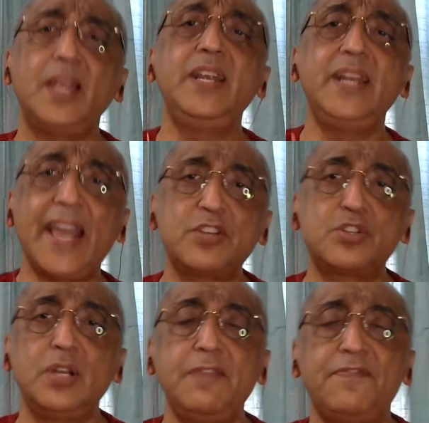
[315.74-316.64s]
and it
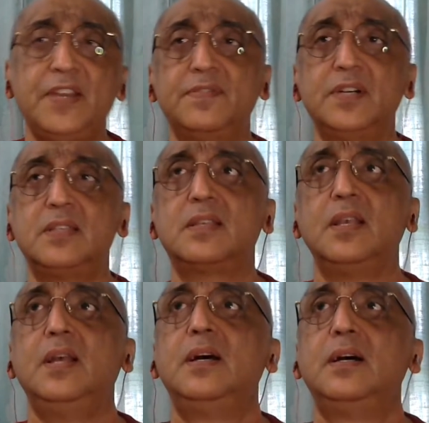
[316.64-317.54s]
actually
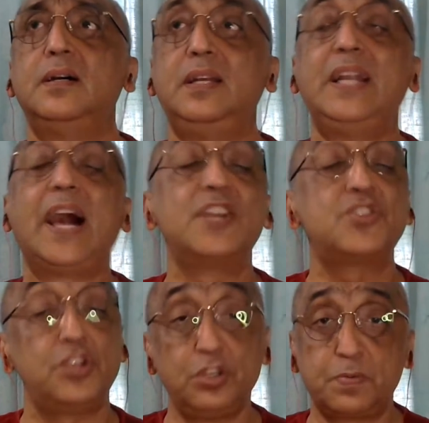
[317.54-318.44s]
favors
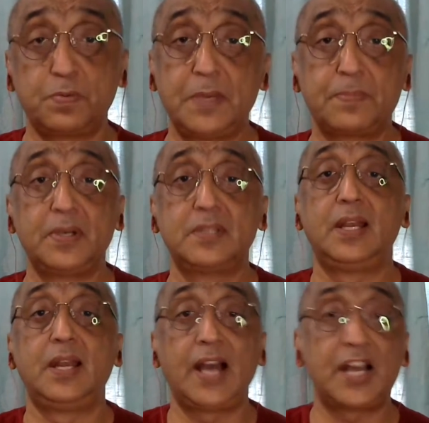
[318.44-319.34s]
large newspapers
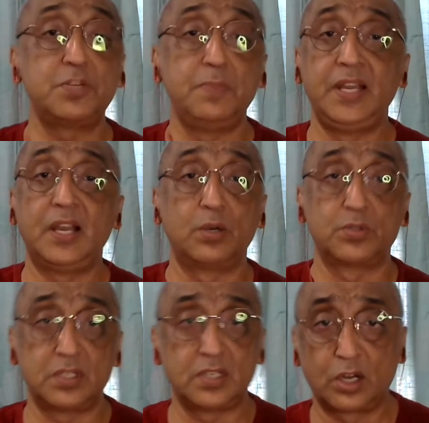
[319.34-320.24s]
and large media
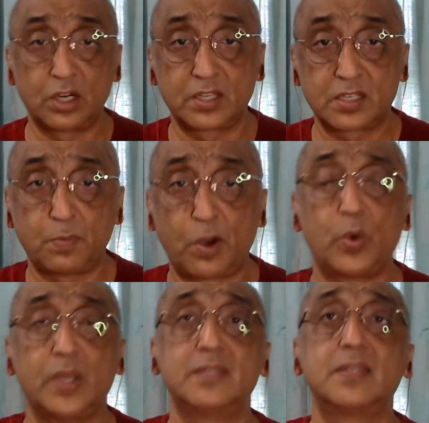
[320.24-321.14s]
houses and not the small
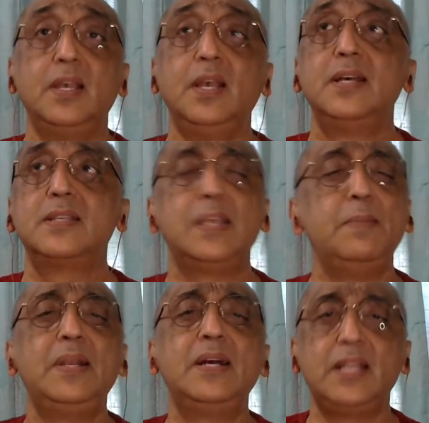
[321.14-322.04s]
ones.
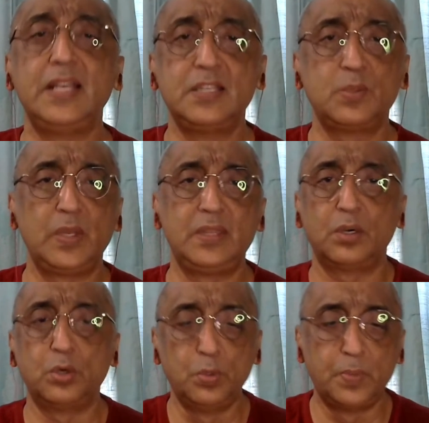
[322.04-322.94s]
Similar is with
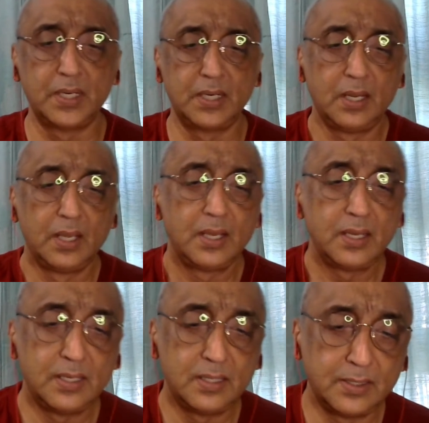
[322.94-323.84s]
the Uber
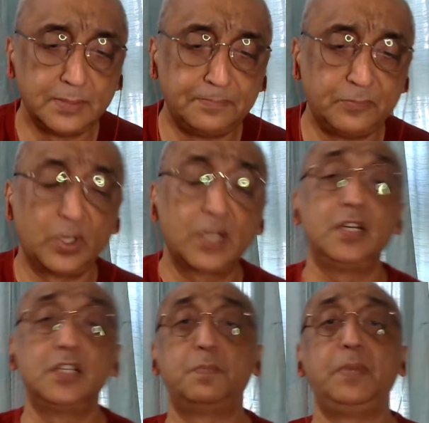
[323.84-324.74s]

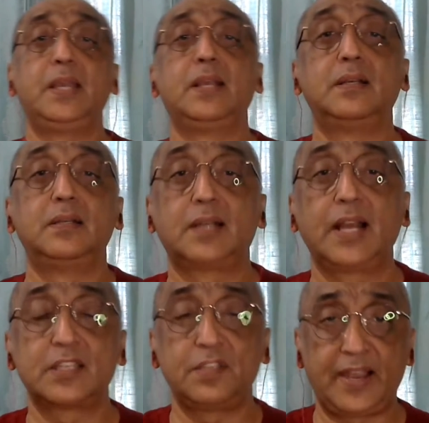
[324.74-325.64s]
workers being
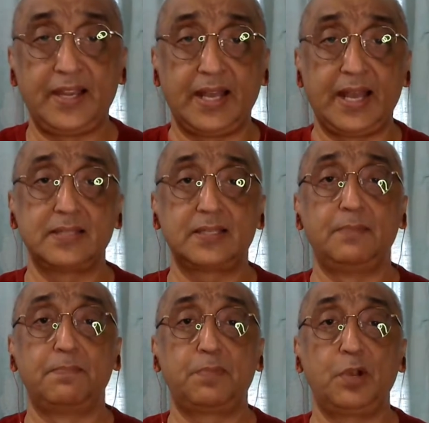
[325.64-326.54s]
classified as
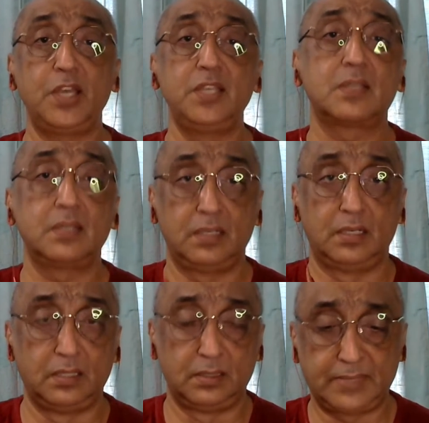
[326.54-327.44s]
employees
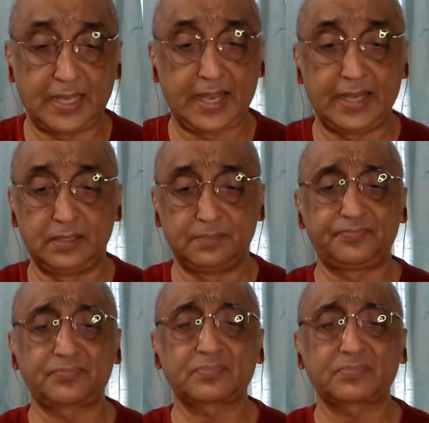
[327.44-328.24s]
and